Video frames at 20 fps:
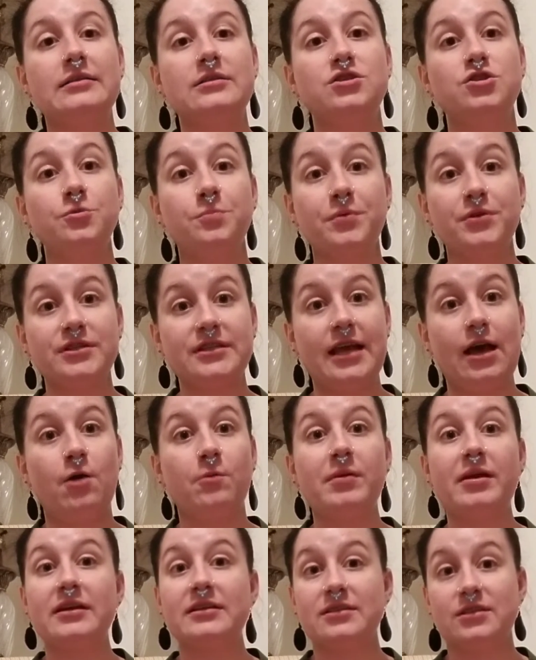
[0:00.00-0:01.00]
super sale
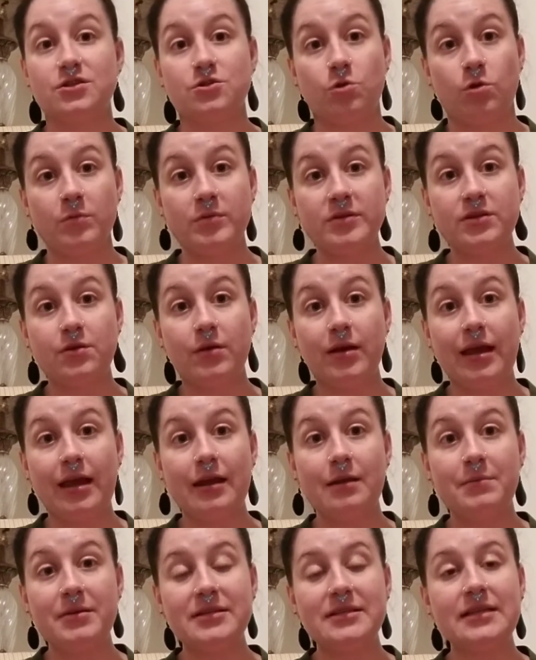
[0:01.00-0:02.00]
because the store was going out
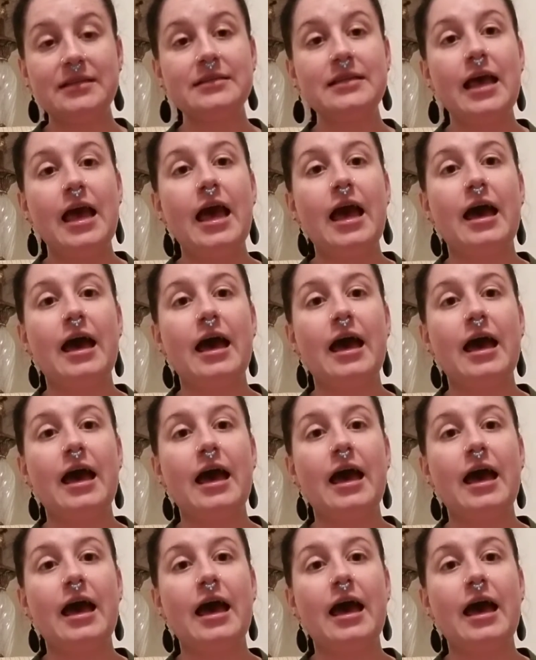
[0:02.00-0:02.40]
of business,